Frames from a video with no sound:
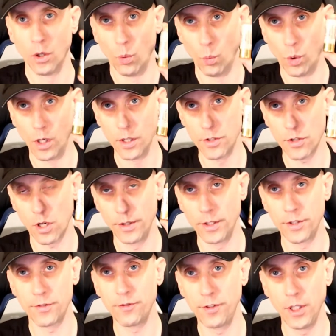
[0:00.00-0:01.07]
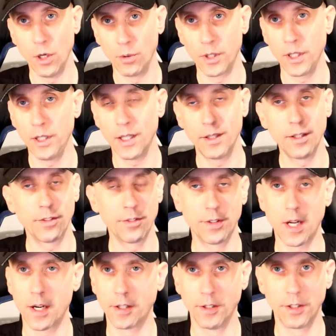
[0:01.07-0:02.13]
was on this Fiocchi, and this is
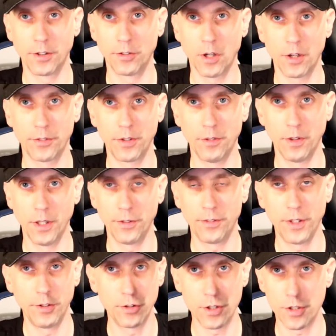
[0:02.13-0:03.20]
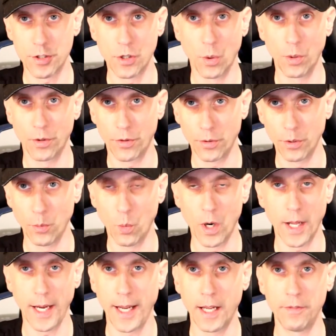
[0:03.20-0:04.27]
not an exhaustive list. These are just going through
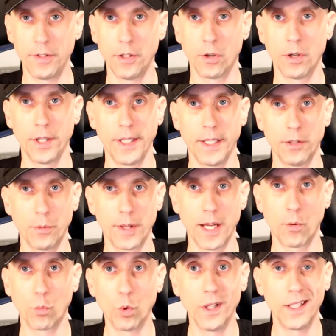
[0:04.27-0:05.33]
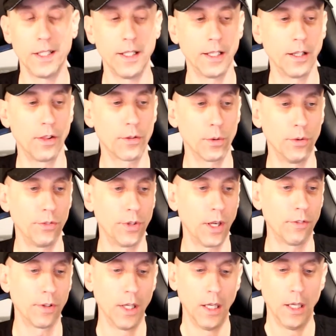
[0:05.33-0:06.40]
what I have here on hand without really digging through
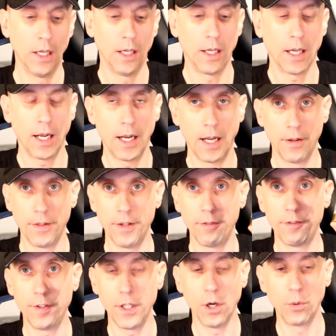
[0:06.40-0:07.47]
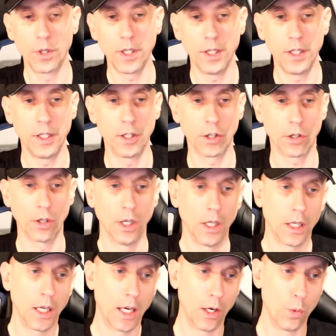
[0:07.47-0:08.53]
stuff. The Fiocchi here
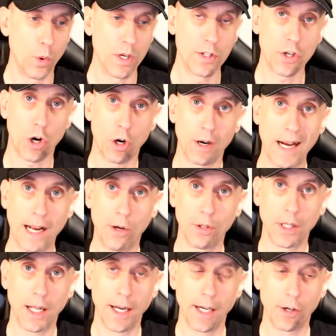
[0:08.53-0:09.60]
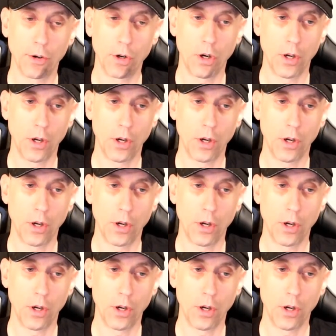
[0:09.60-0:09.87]
was our outlier